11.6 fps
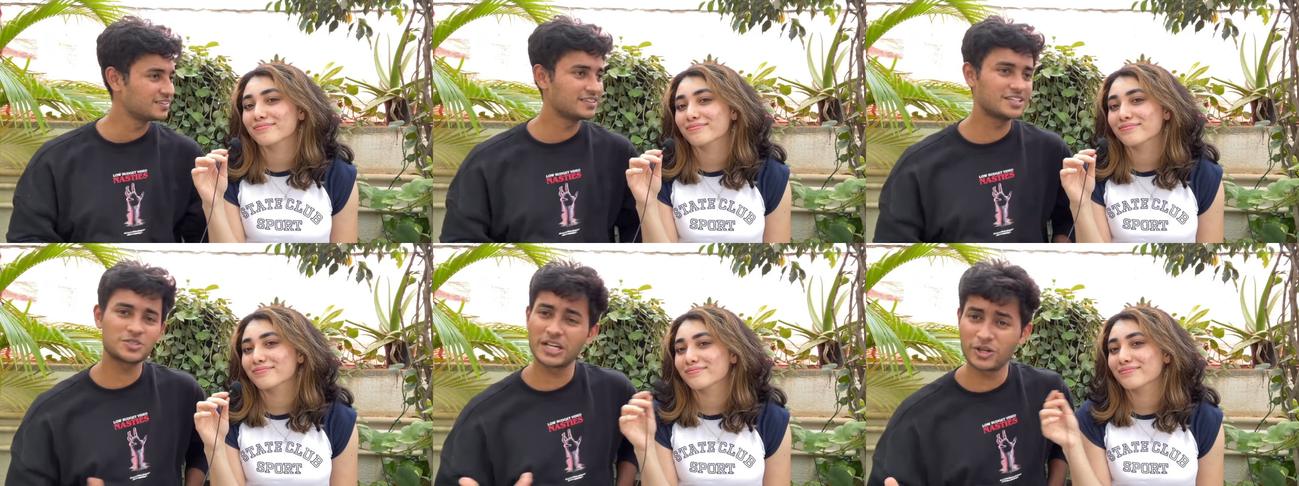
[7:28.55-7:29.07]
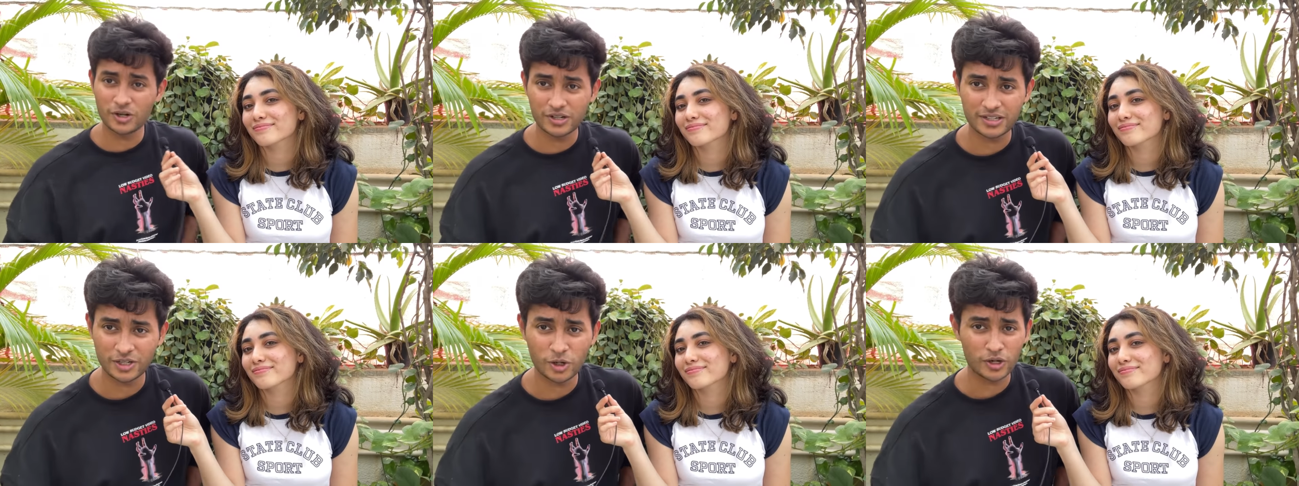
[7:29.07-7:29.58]
Speaker 1: yeah, so I got it,
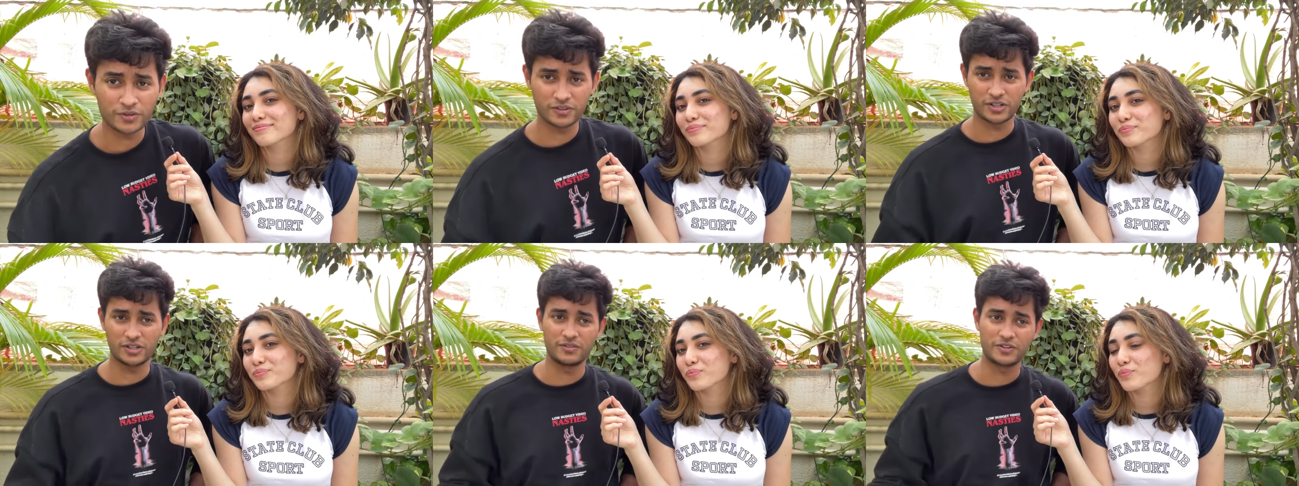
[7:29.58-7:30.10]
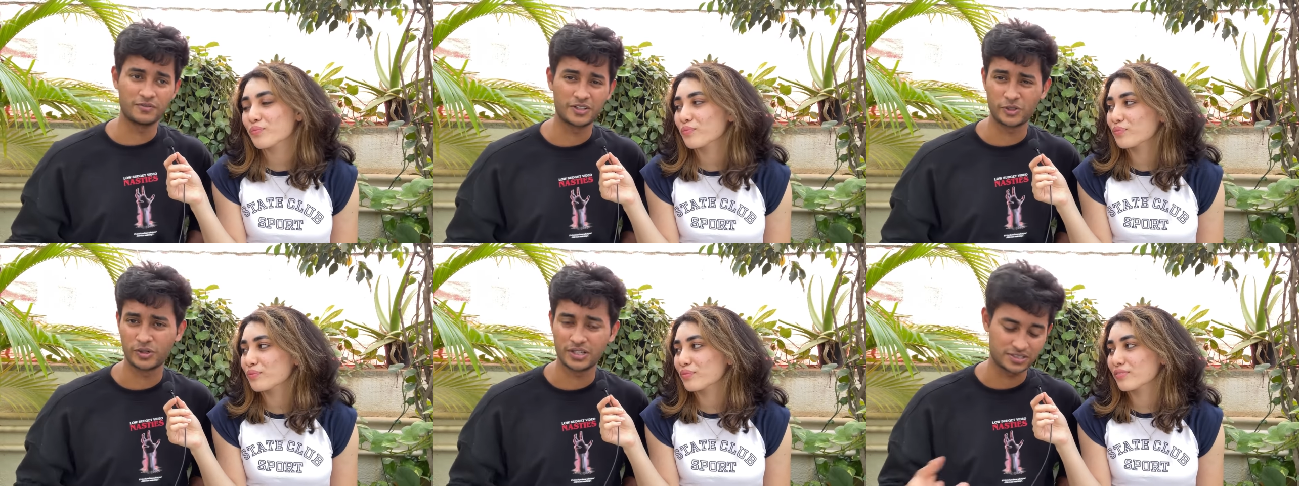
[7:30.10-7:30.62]
I got it for her from
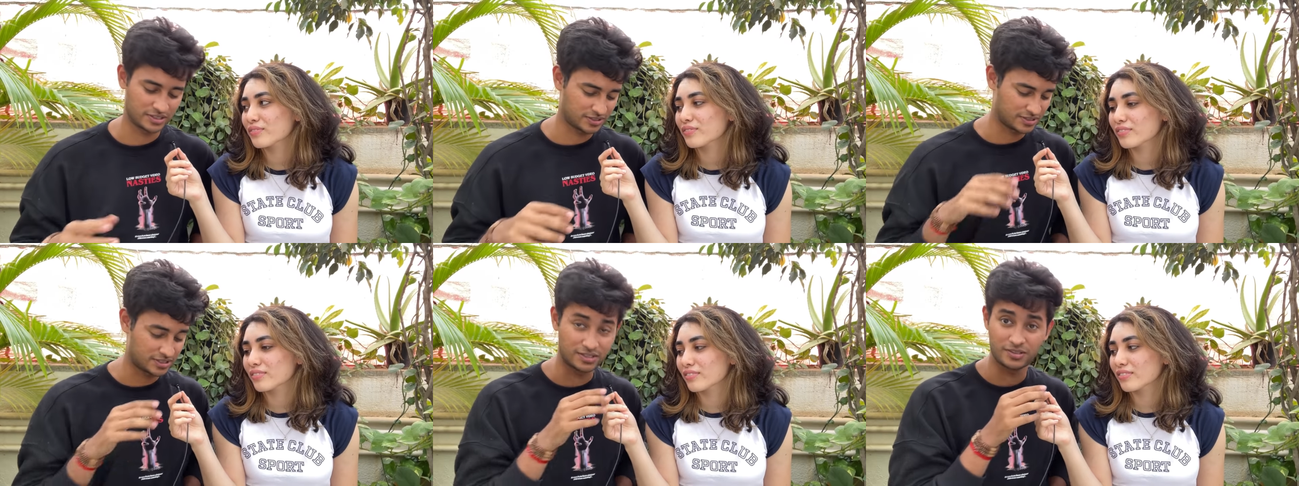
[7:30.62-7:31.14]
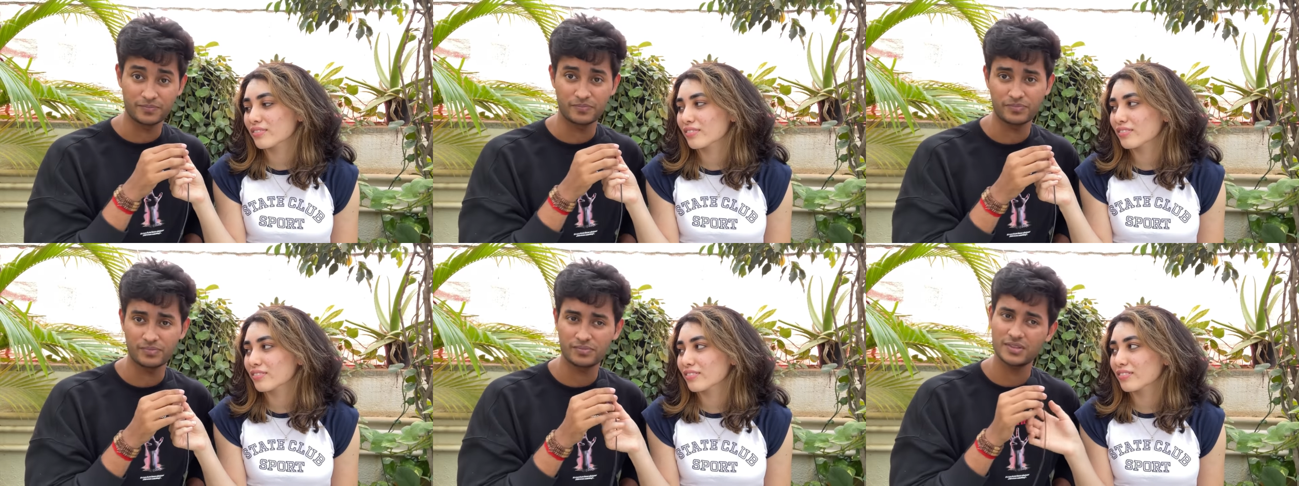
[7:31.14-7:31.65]
Victoria's Secret, and
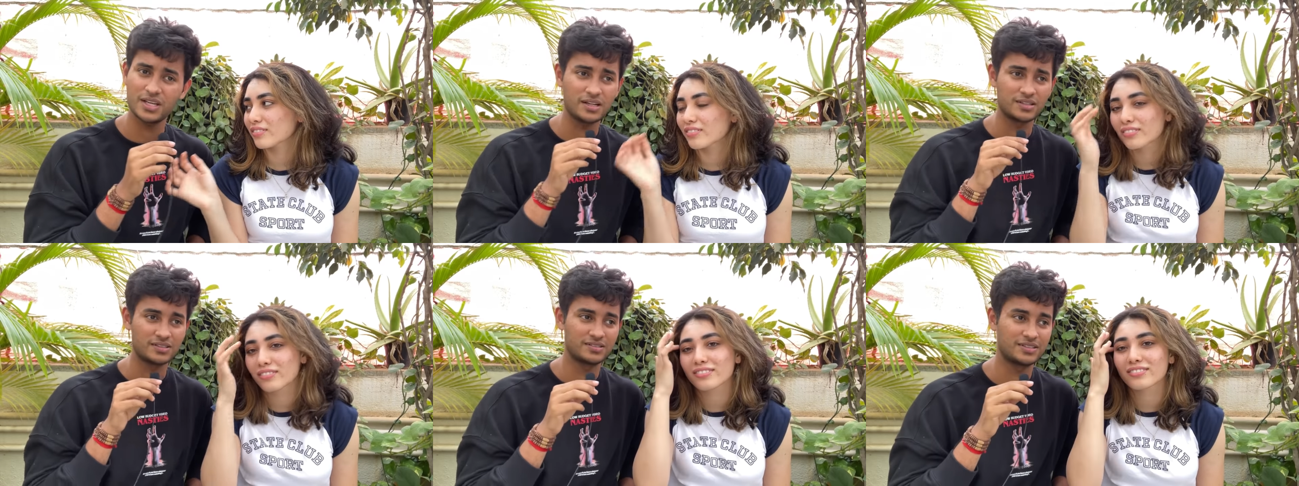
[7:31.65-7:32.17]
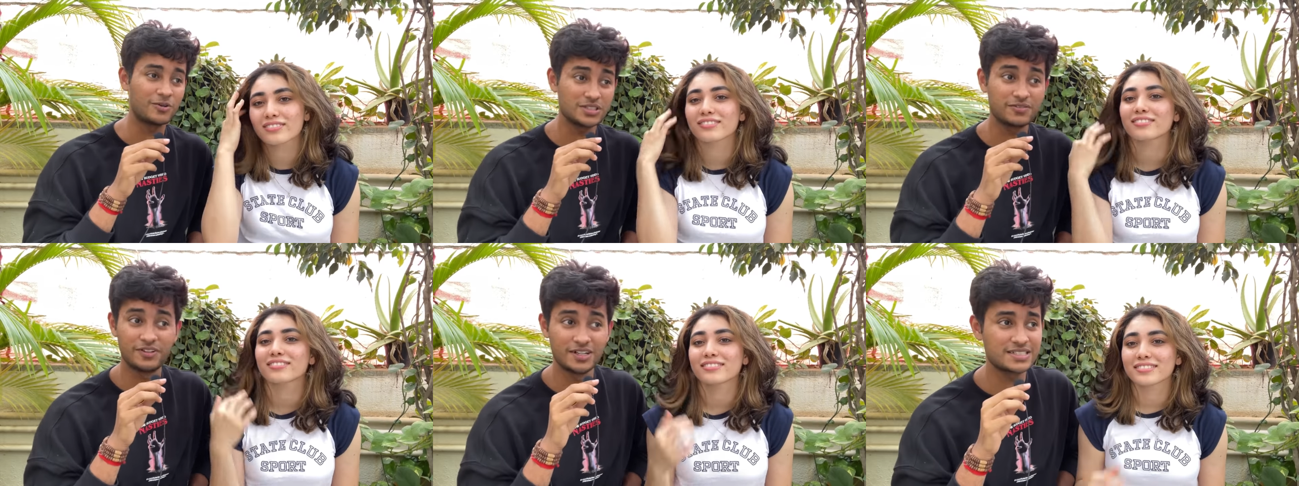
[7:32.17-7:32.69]
yeah, that was the
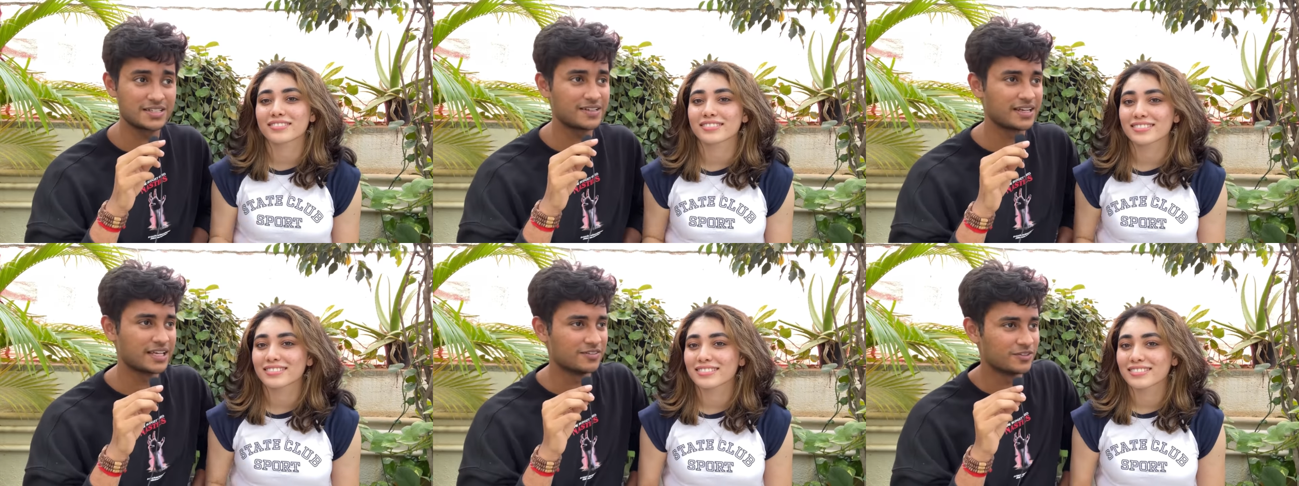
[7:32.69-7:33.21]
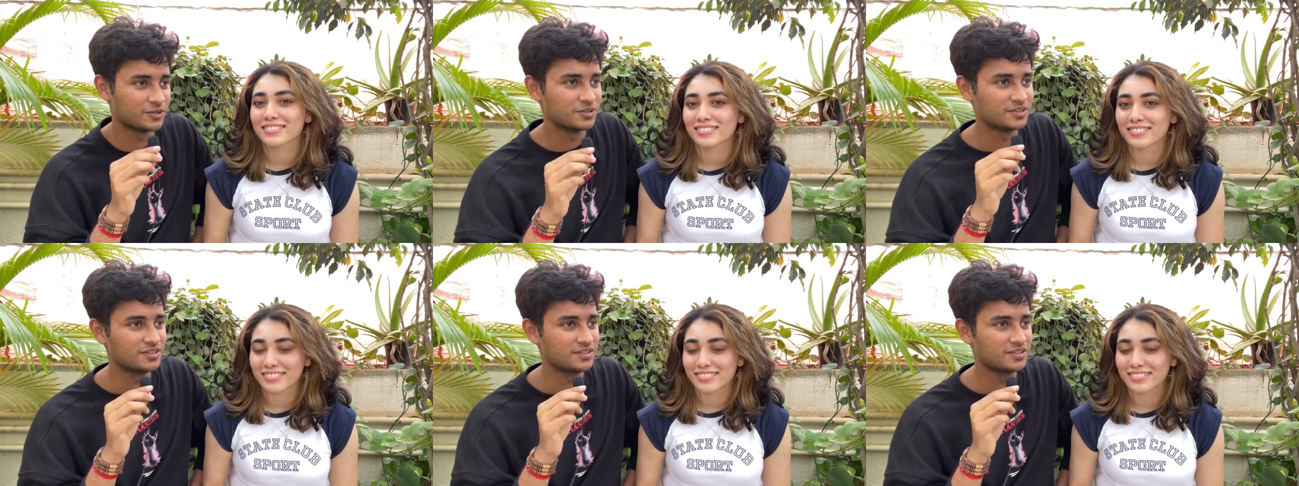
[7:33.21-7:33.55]
first gift that I gave you.